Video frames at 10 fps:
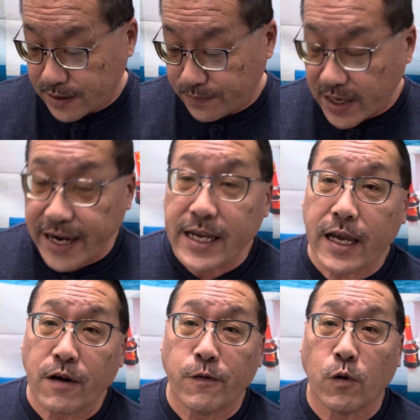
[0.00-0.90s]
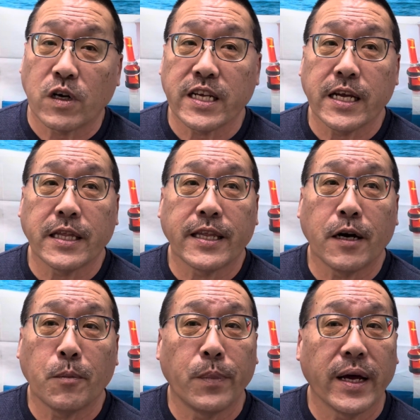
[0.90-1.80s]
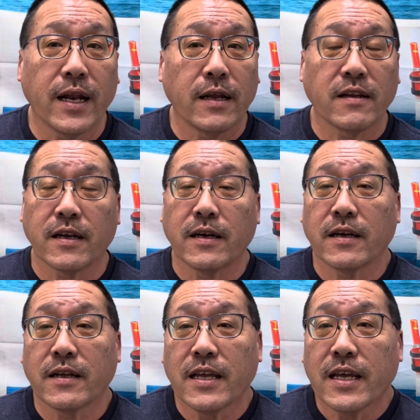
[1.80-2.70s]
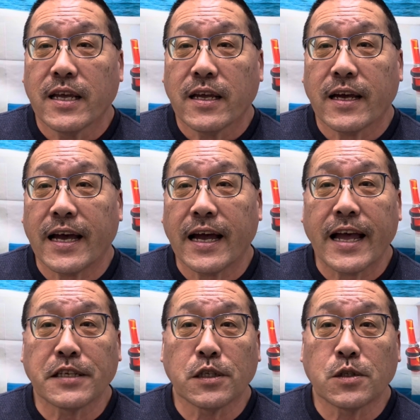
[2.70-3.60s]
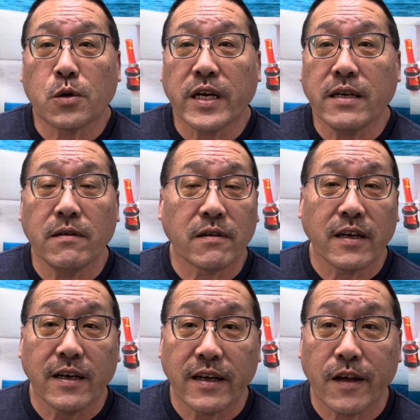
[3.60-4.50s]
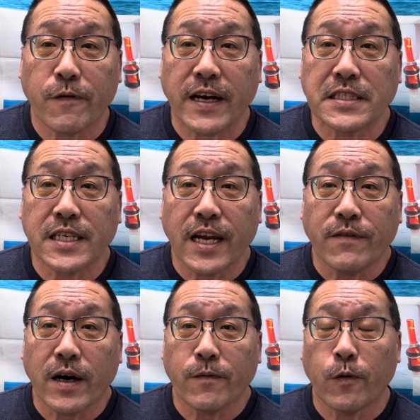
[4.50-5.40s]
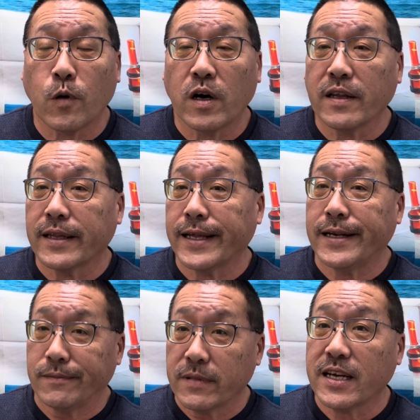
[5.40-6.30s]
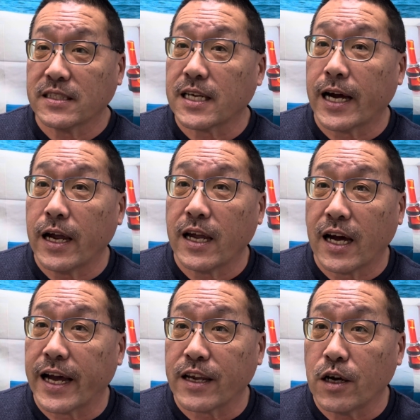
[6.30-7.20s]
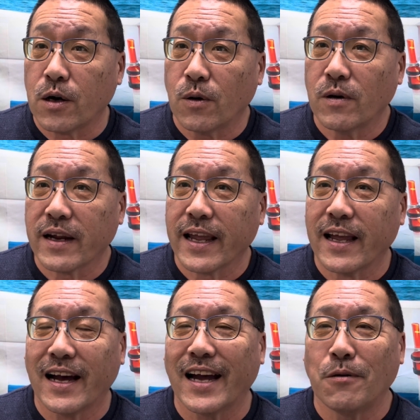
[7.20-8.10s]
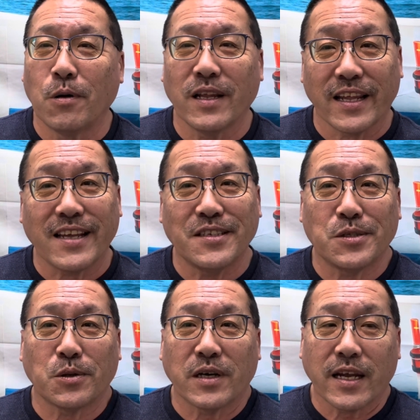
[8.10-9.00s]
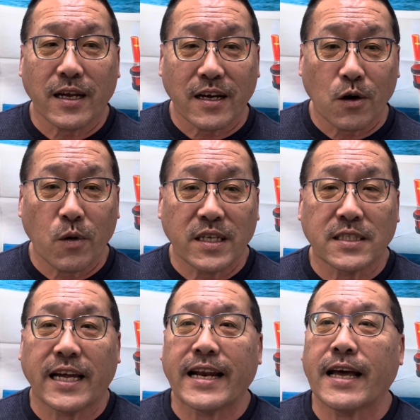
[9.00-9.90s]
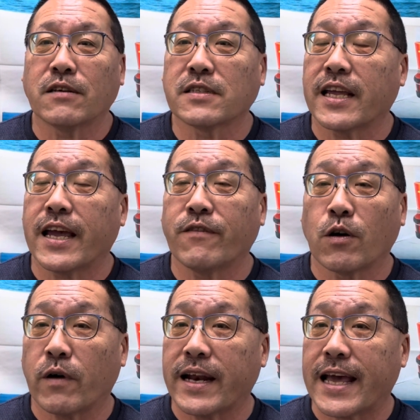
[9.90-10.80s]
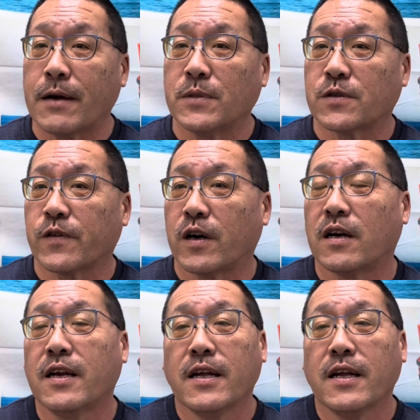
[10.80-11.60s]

I can't afford to eat there, but as a treat, if I save up for it, then yes, I go. And I really enjoy Quinn's Lighthouse. They have a great atmosphere.